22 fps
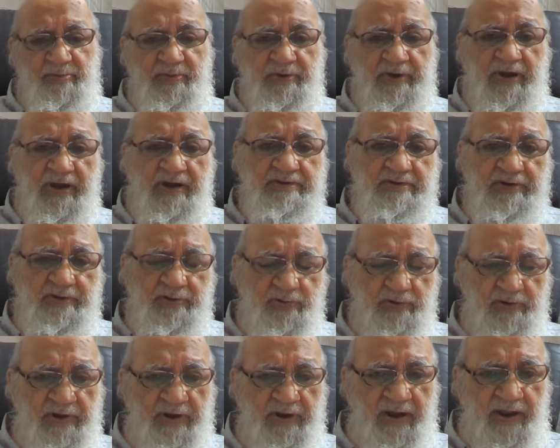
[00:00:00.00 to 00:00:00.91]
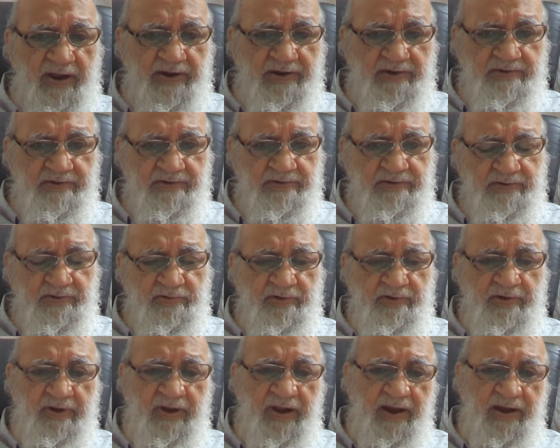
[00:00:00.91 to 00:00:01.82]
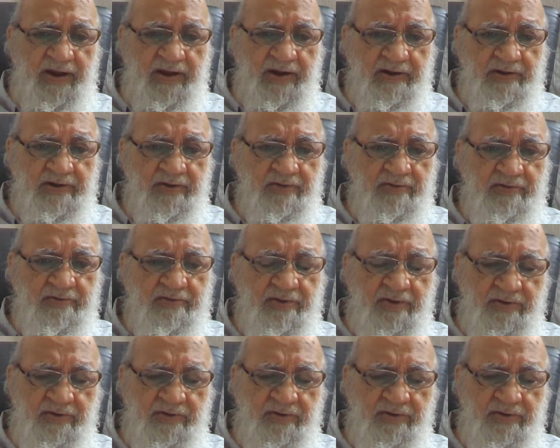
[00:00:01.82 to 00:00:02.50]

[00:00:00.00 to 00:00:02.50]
because you deny it. You deny it or